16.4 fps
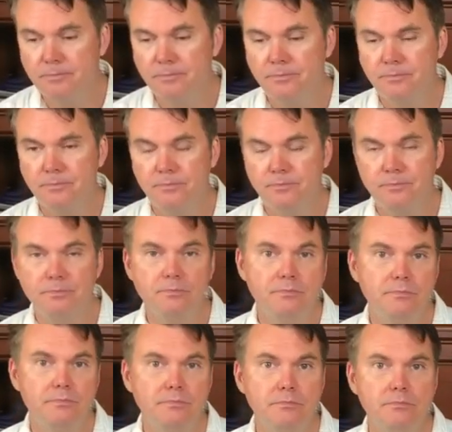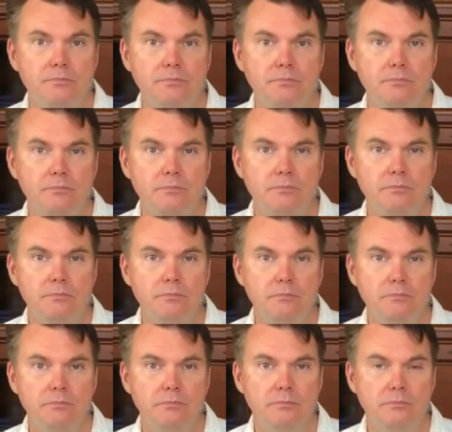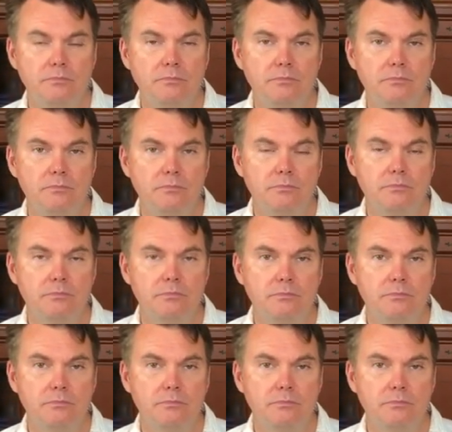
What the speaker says: (silent)